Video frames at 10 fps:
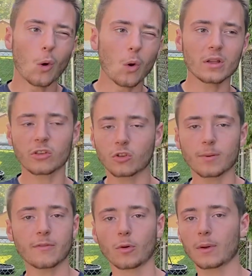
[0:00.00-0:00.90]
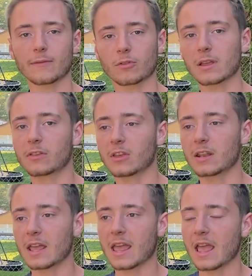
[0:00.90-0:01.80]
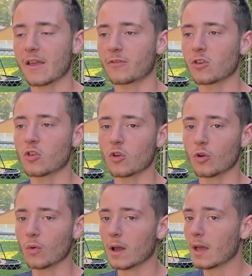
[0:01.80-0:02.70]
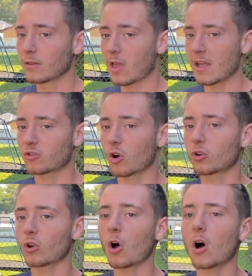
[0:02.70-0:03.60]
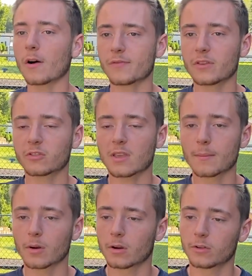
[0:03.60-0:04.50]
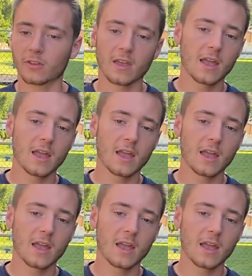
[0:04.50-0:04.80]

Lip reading: Or this could be for whatever reason if you had turned off the skimmers